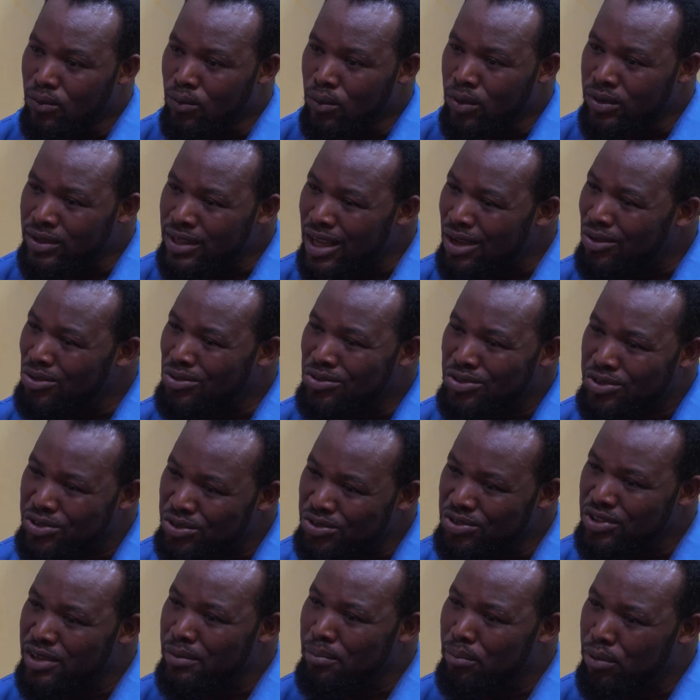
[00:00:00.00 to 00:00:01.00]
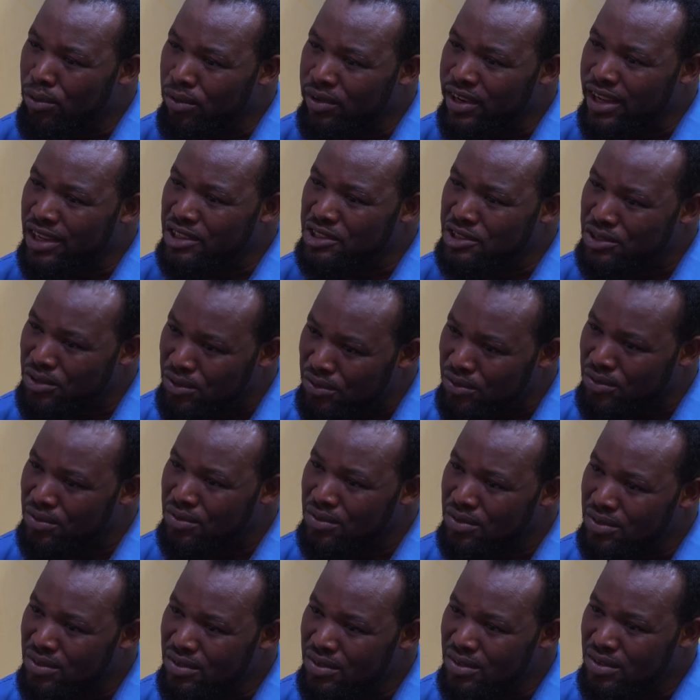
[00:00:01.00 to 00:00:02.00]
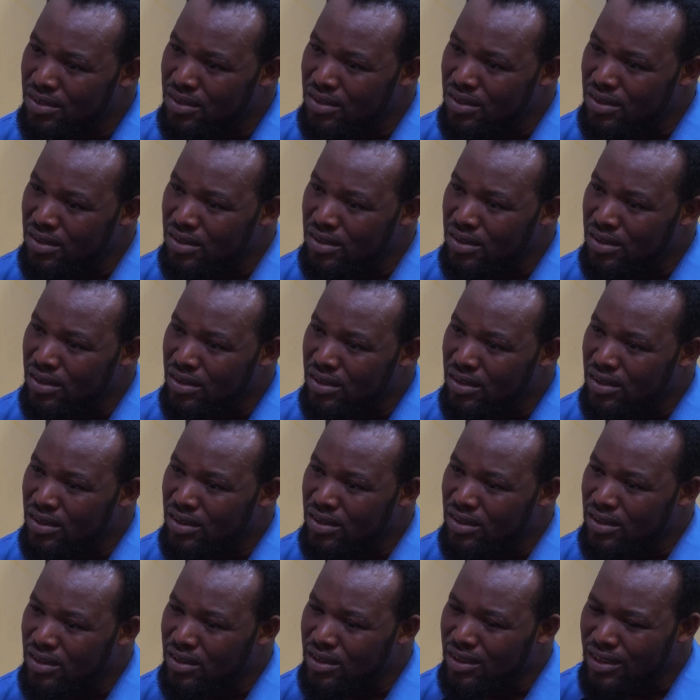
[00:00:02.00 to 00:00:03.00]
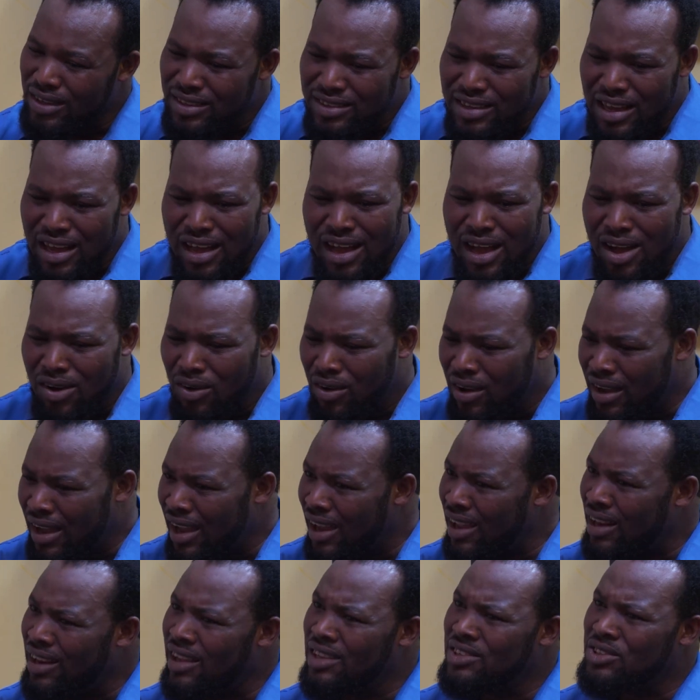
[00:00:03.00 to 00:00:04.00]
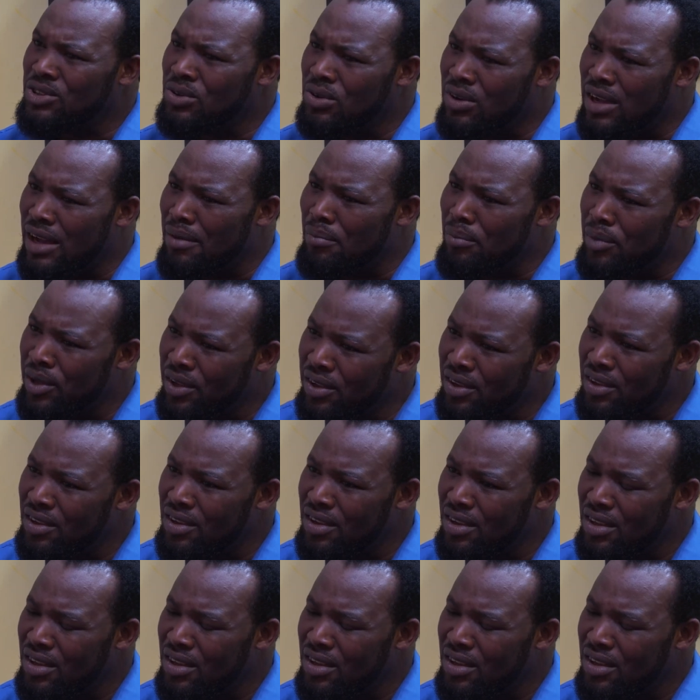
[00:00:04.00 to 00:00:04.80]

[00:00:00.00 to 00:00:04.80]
without using protection? Is that how careless you can be?